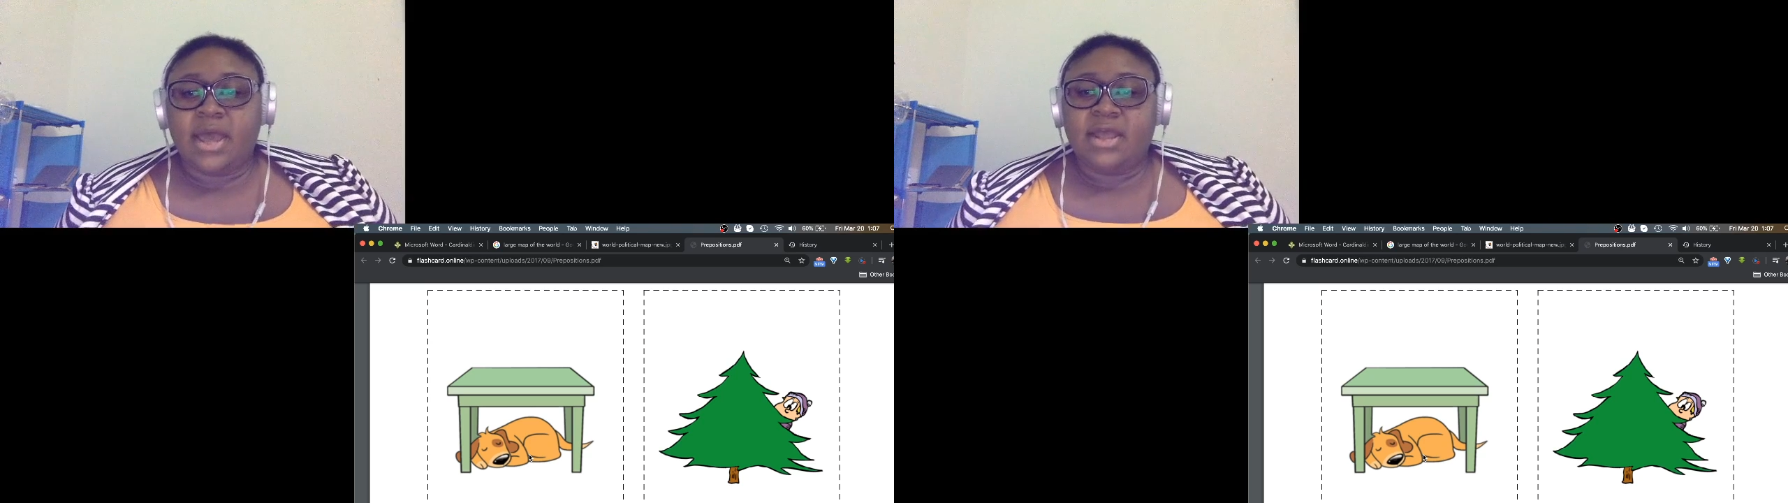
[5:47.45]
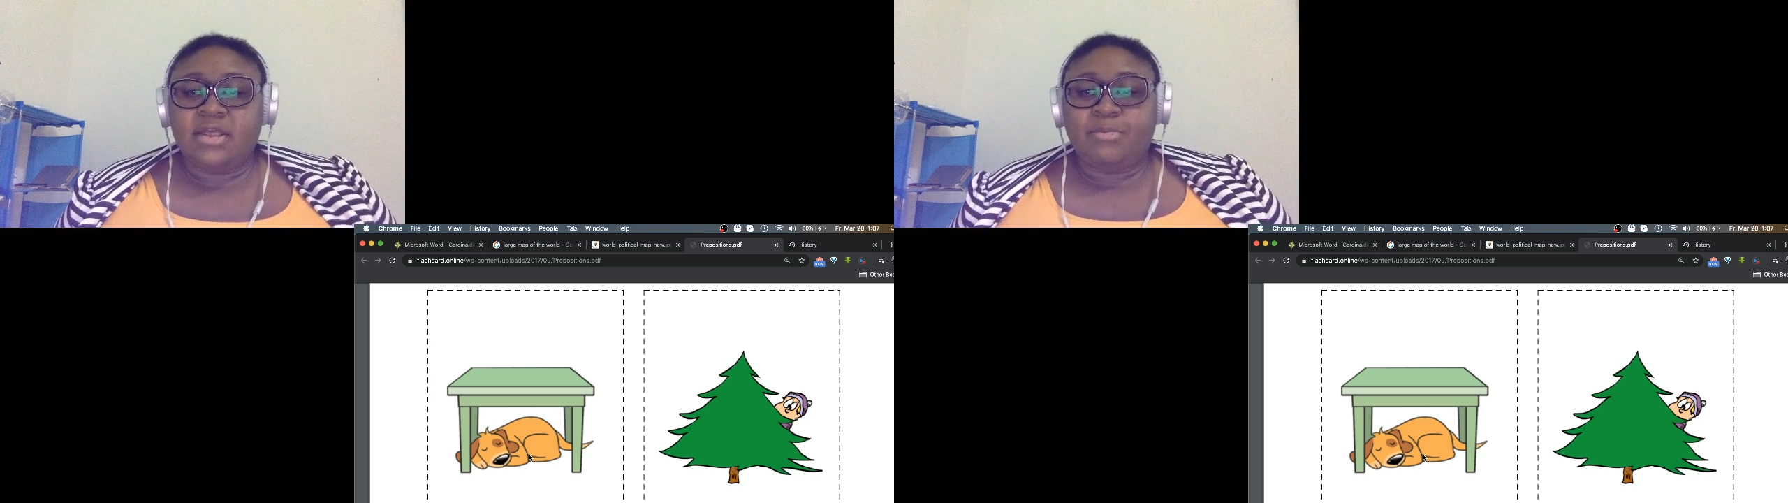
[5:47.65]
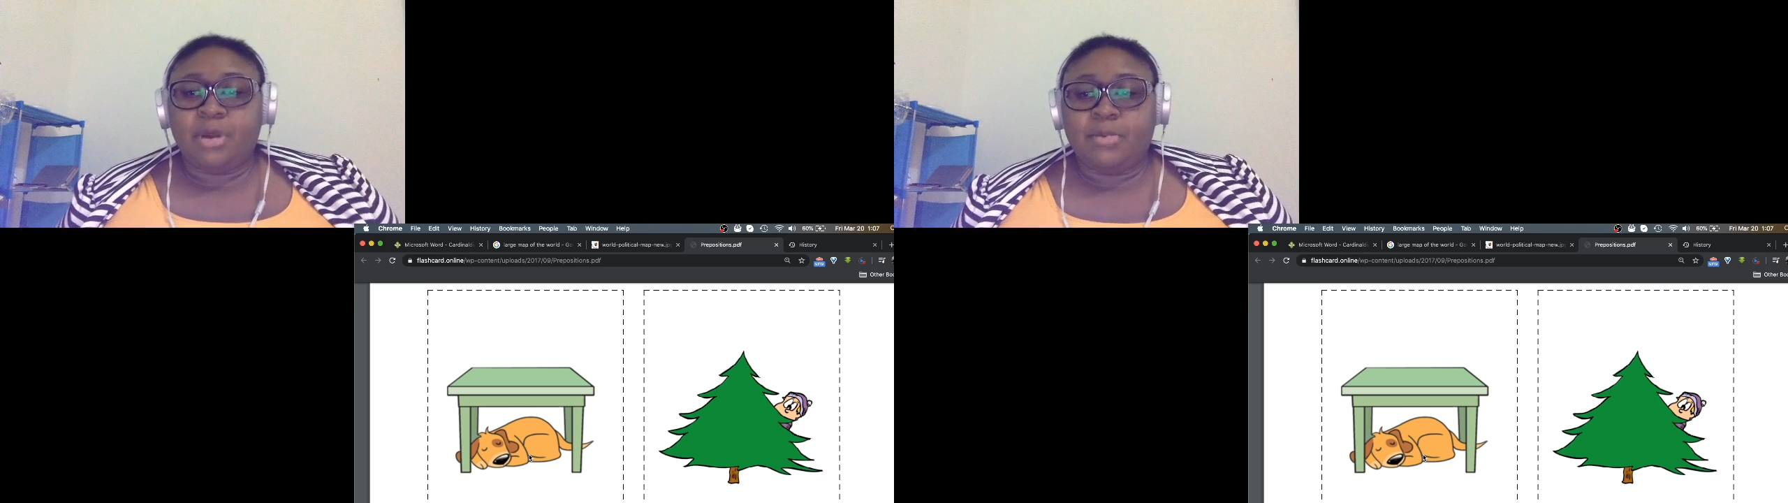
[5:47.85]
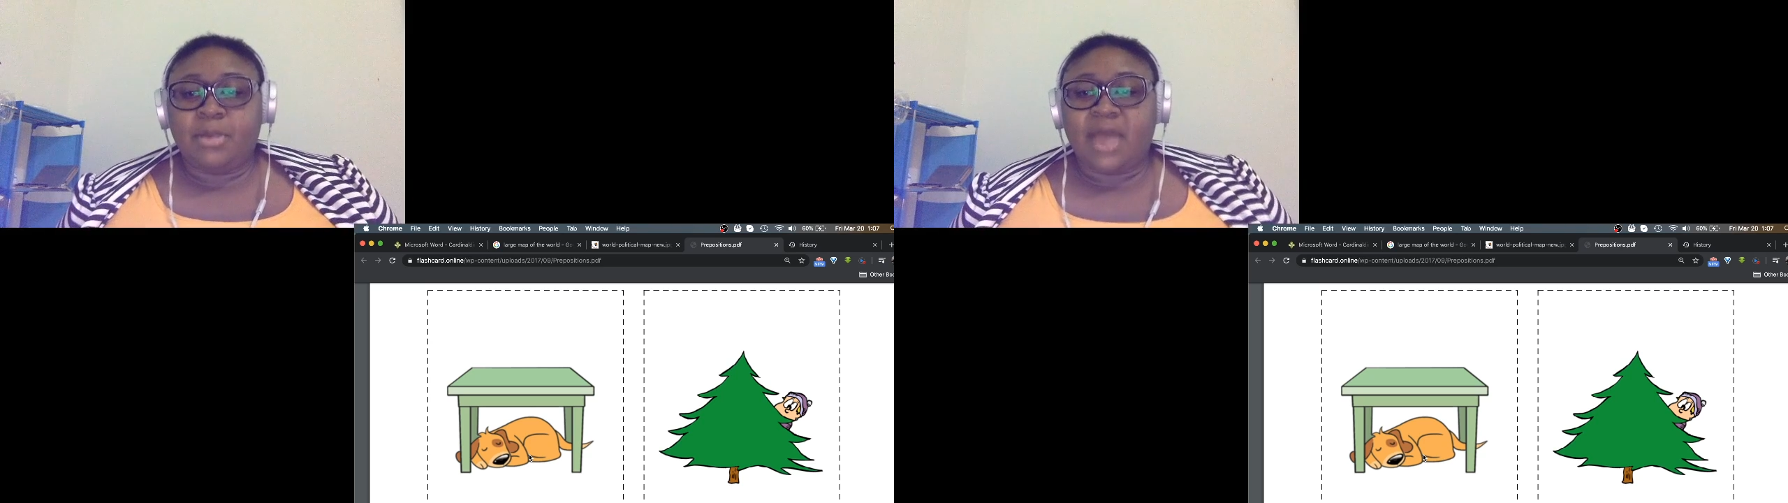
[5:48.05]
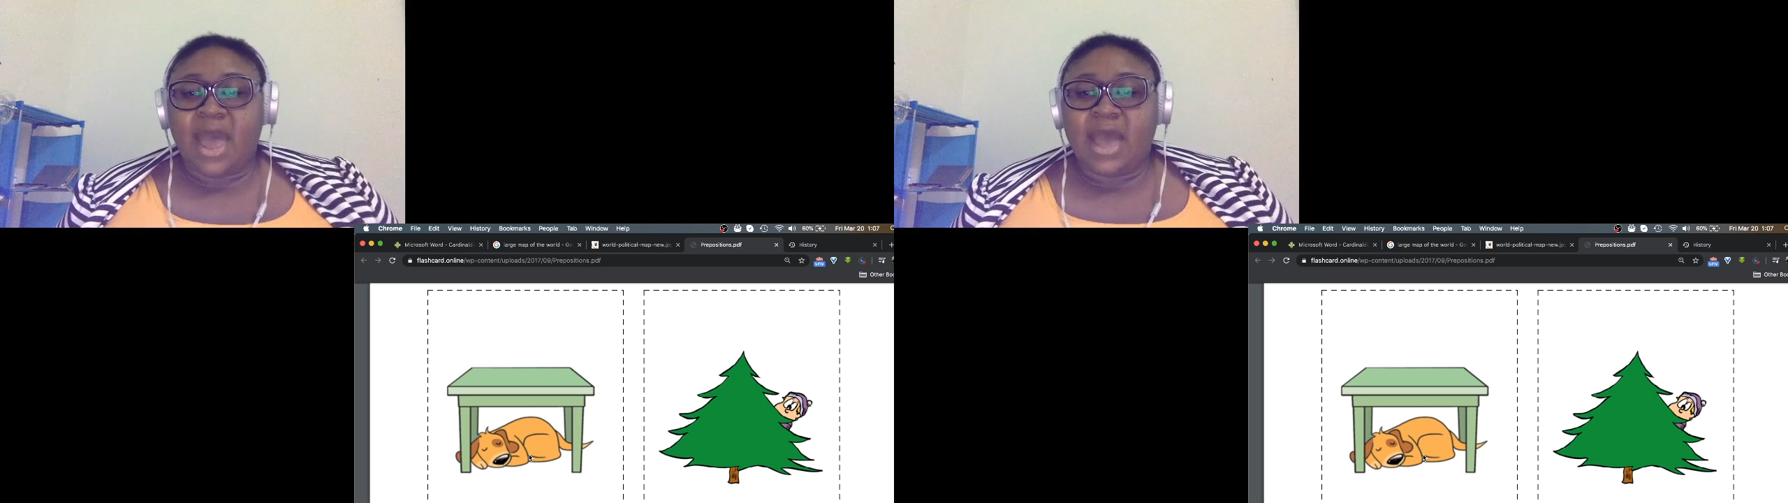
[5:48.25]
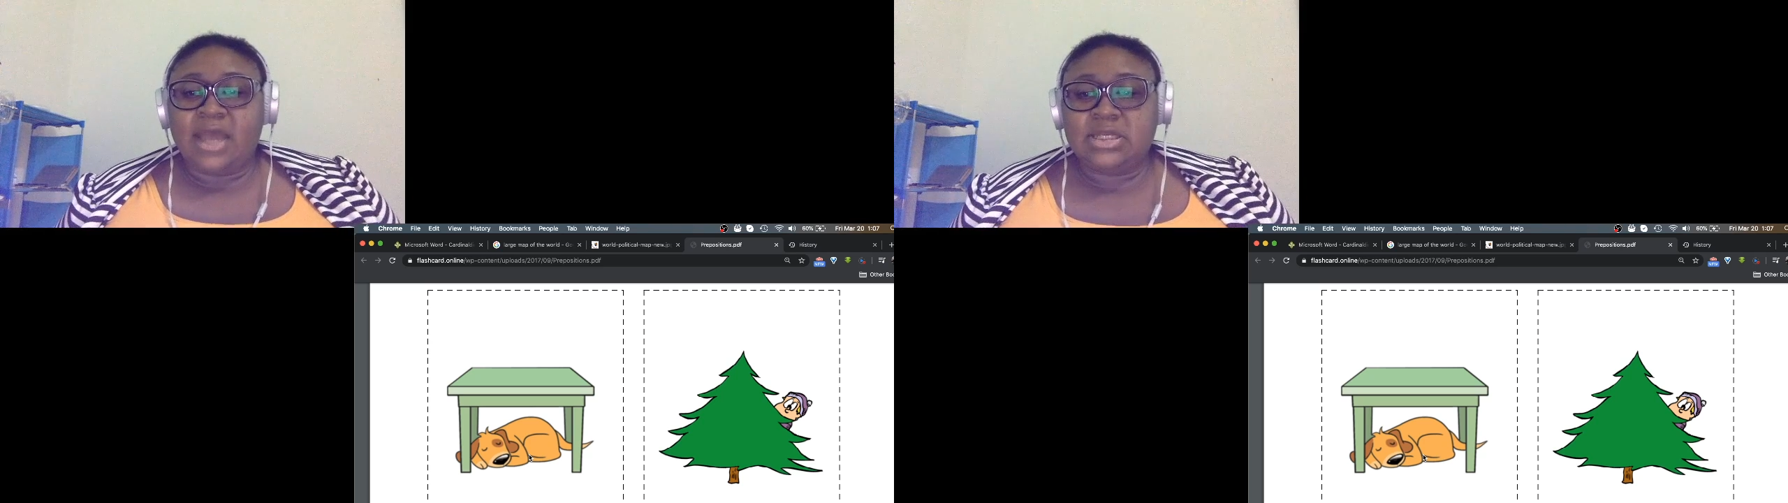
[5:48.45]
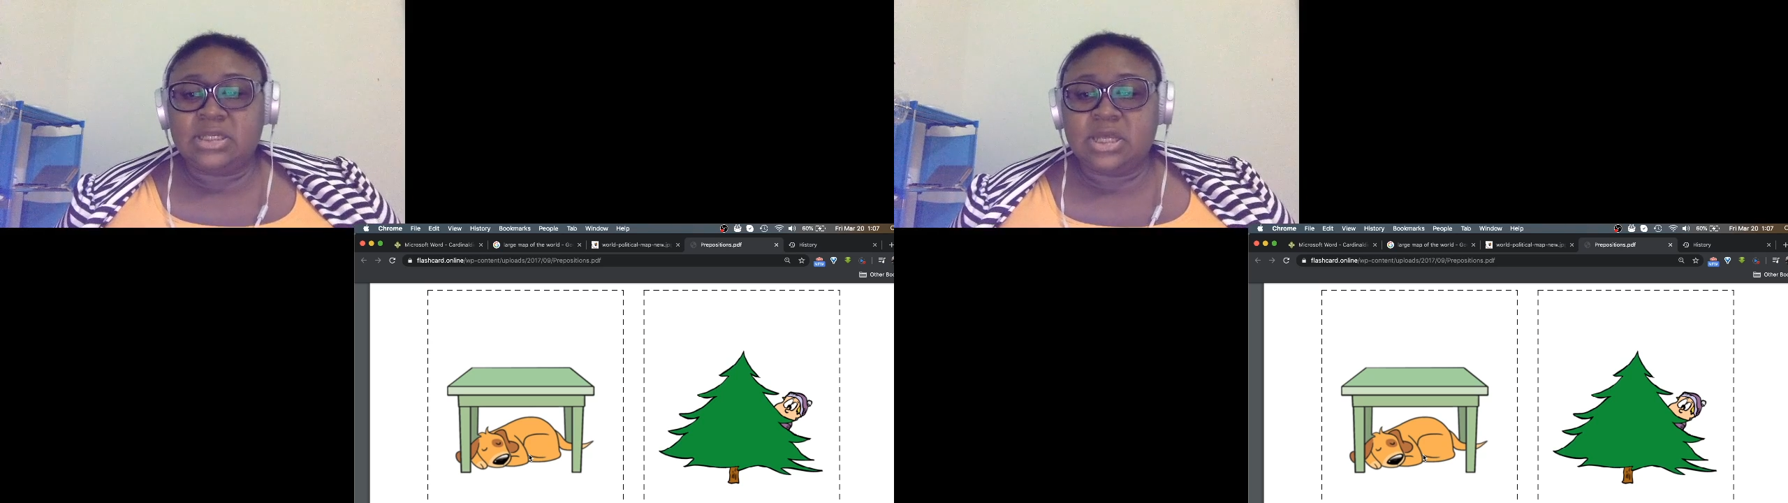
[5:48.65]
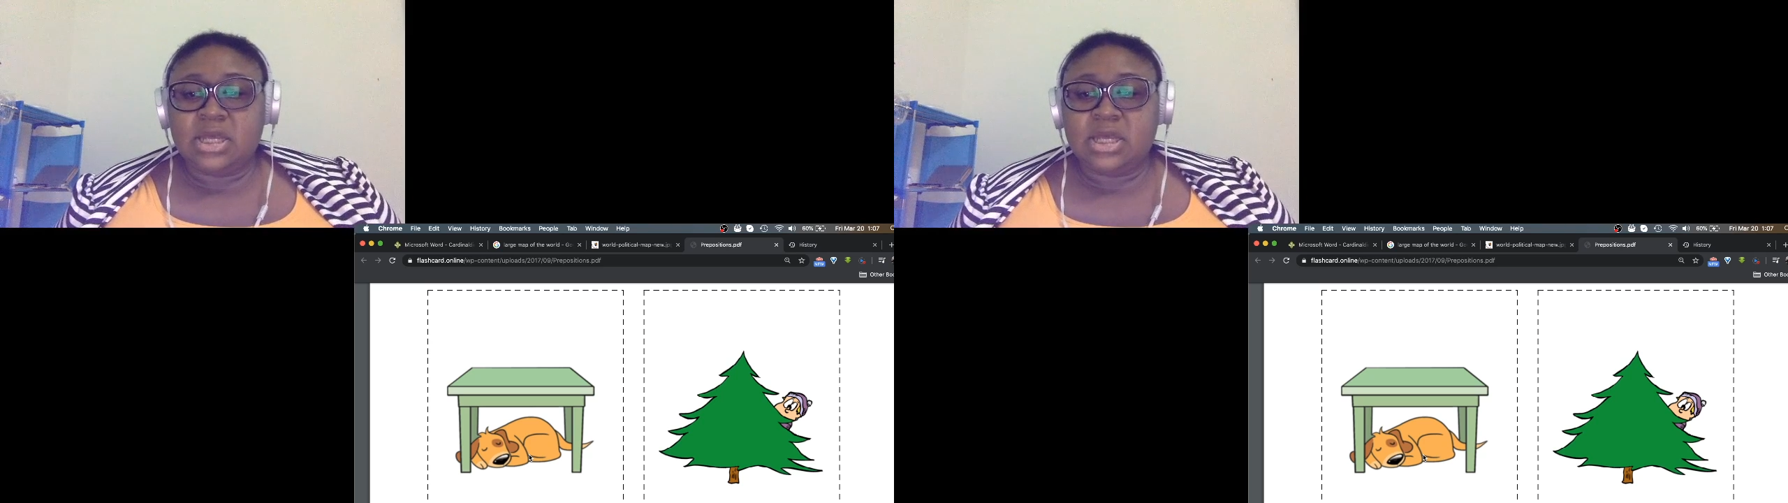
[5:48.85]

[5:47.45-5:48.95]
in the purple hat